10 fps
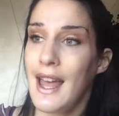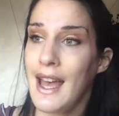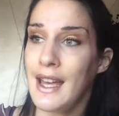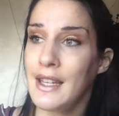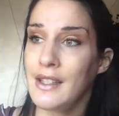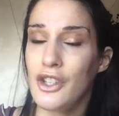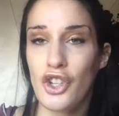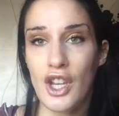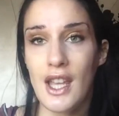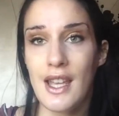And
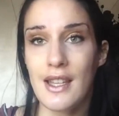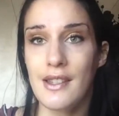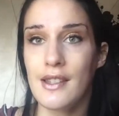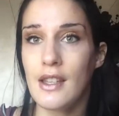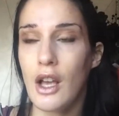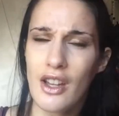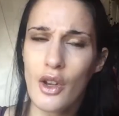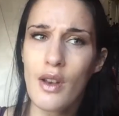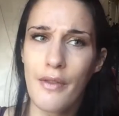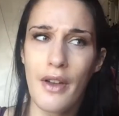she is. I
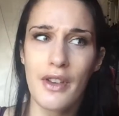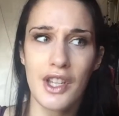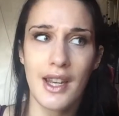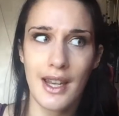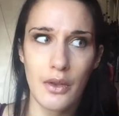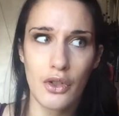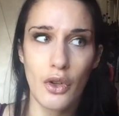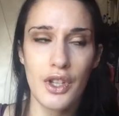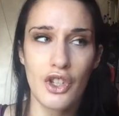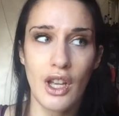don't know if I've actually announced
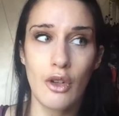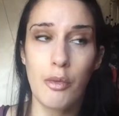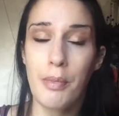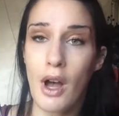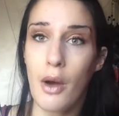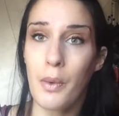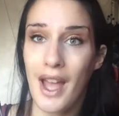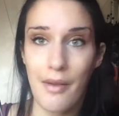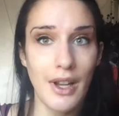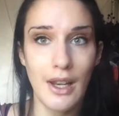on this channel, but we're
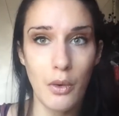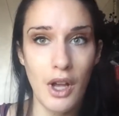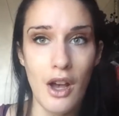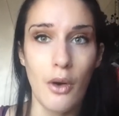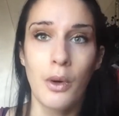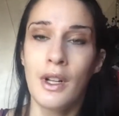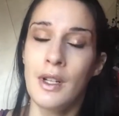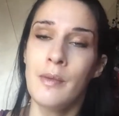having a little girl.